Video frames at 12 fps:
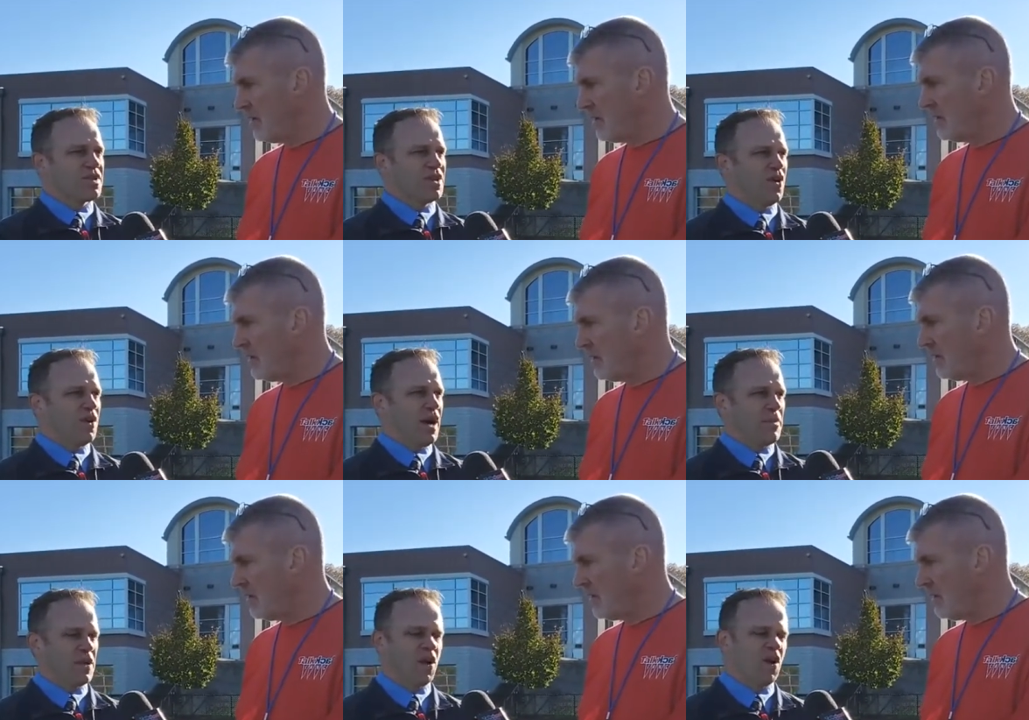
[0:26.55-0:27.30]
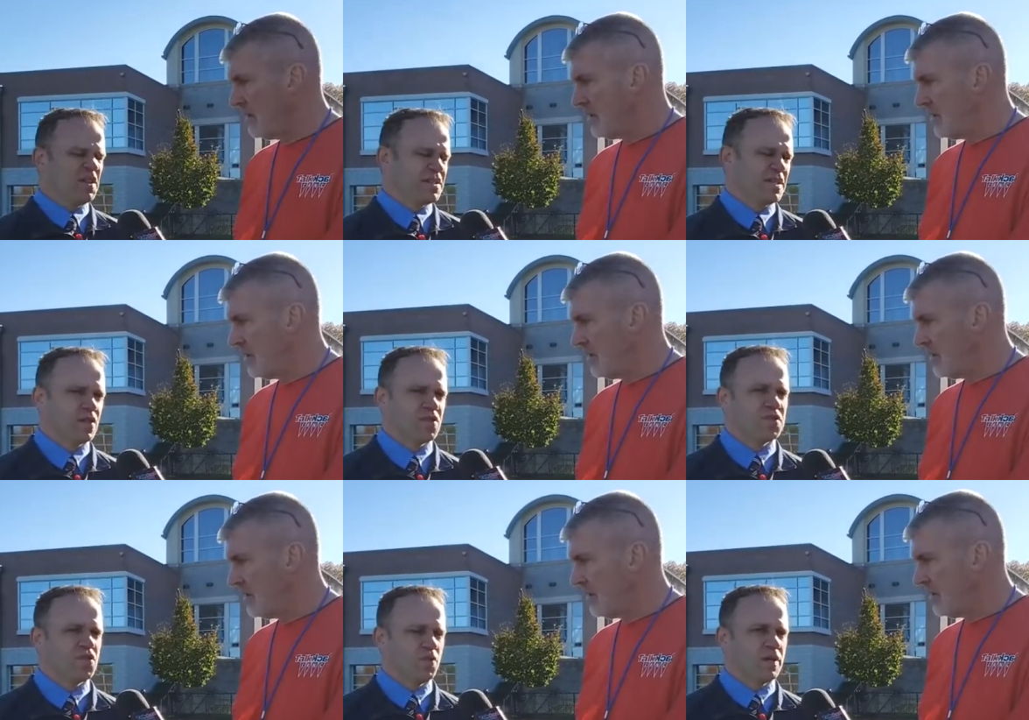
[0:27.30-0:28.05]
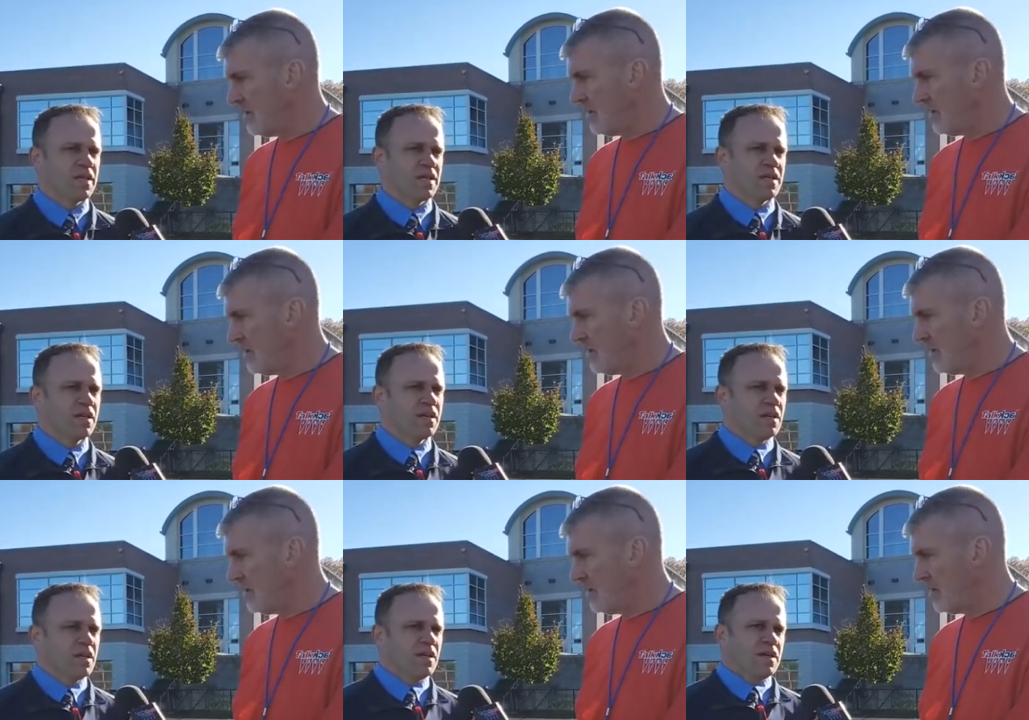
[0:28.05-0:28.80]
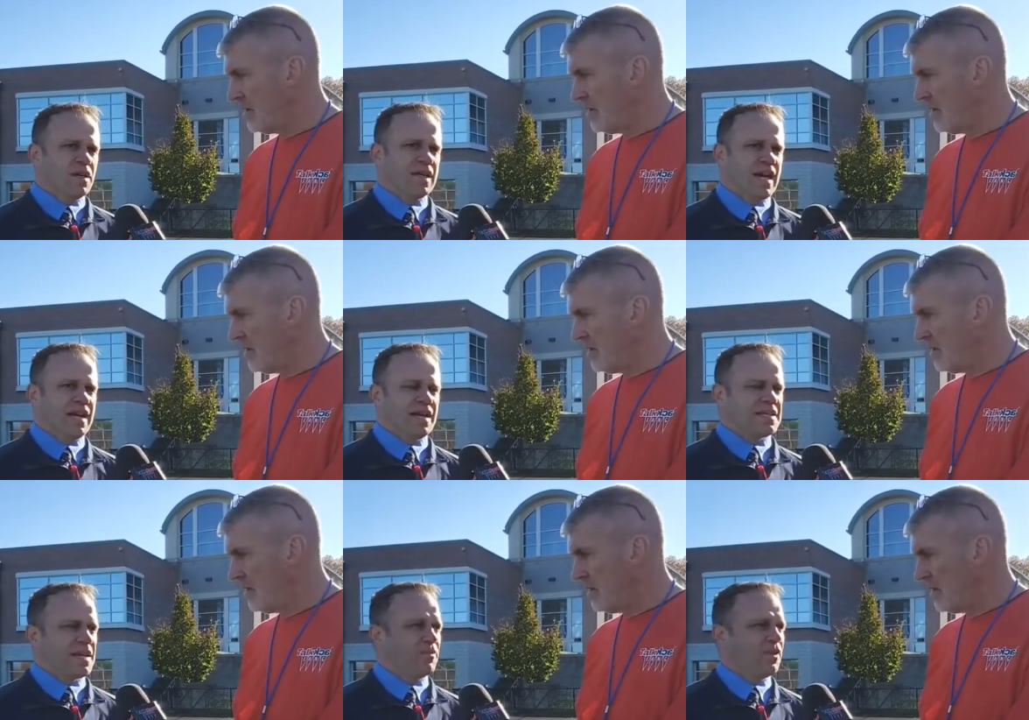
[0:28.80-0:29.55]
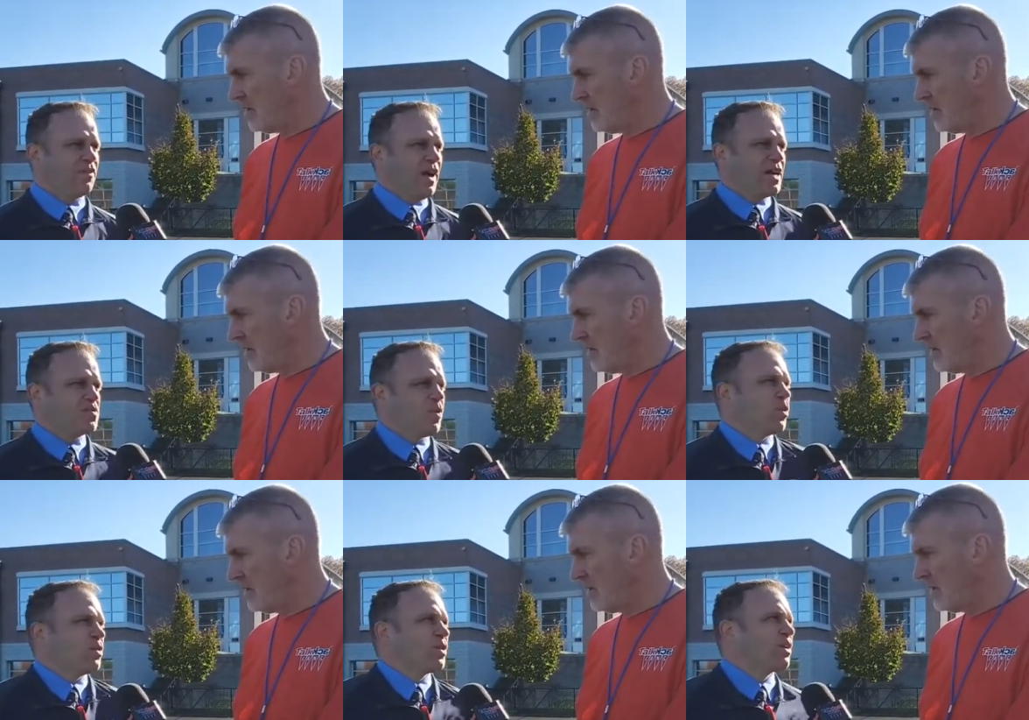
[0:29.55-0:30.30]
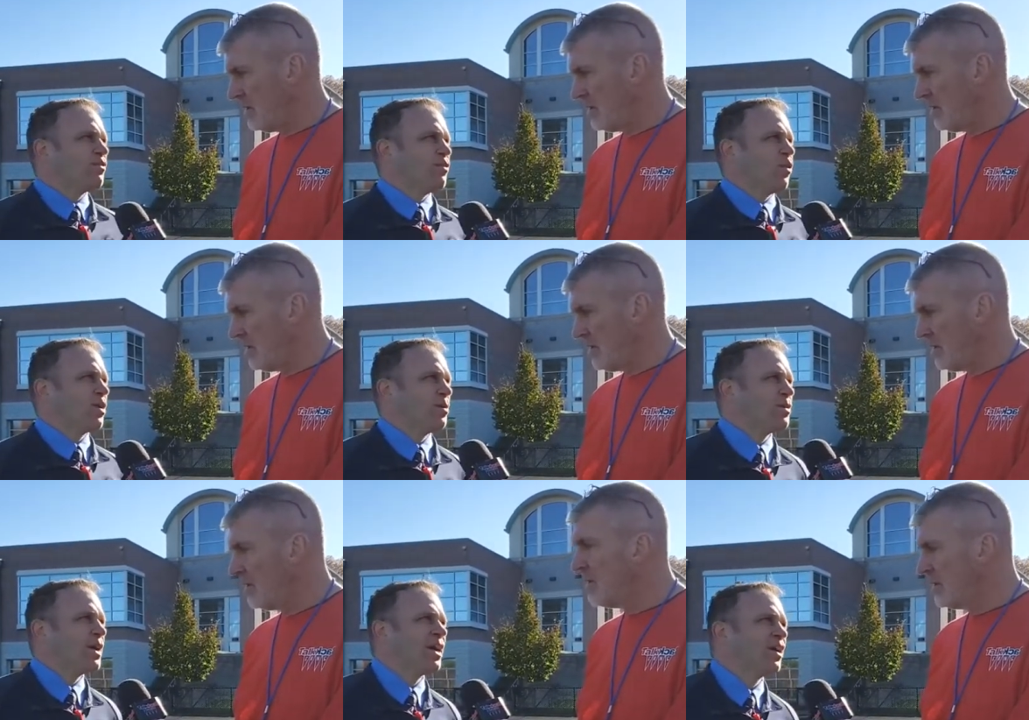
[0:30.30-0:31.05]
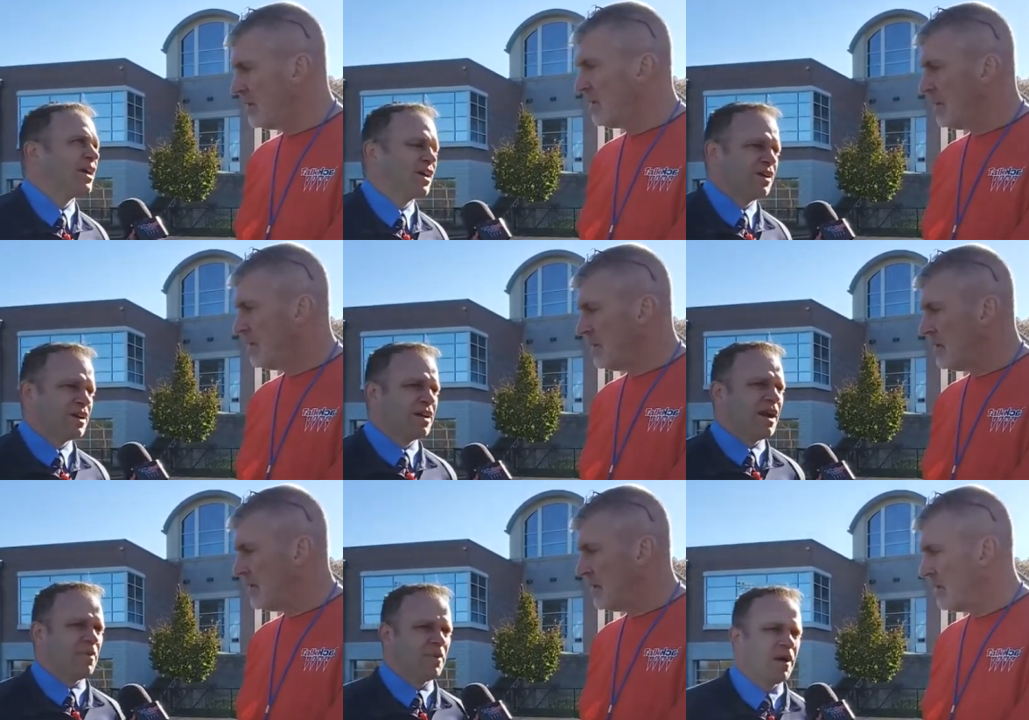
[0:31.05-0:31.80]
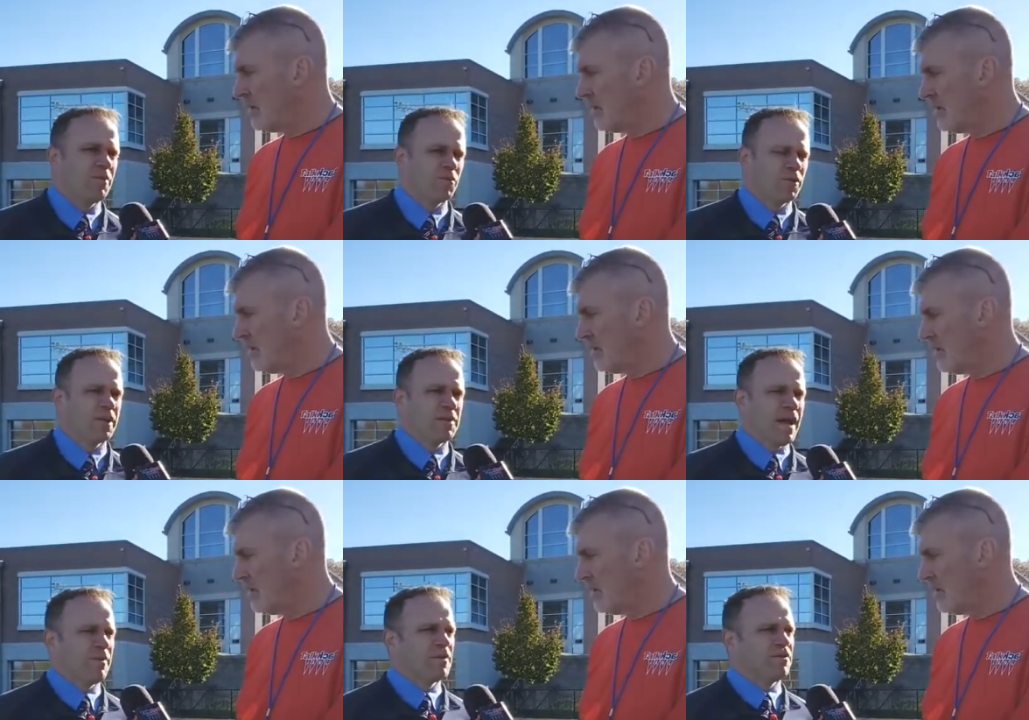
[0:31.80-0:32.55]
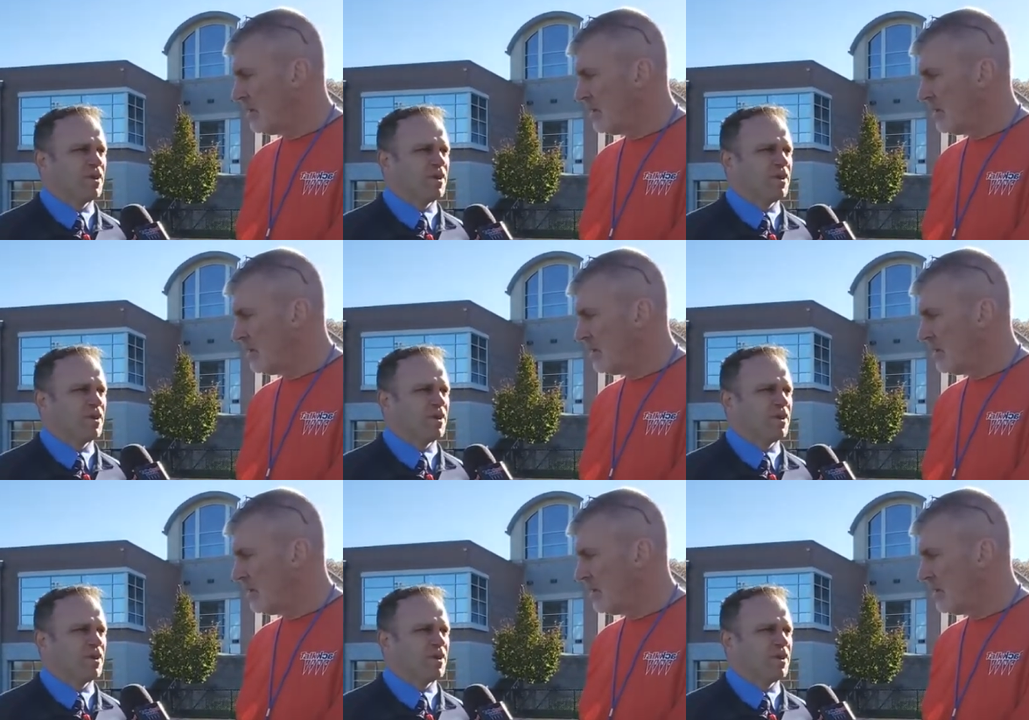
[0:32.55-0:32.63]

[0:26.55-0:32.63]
Speaker 1: You know, I mean, all the seniors do, but he he kind of exemplifies what we're looking for in a player here, and I'm, I'm really happy for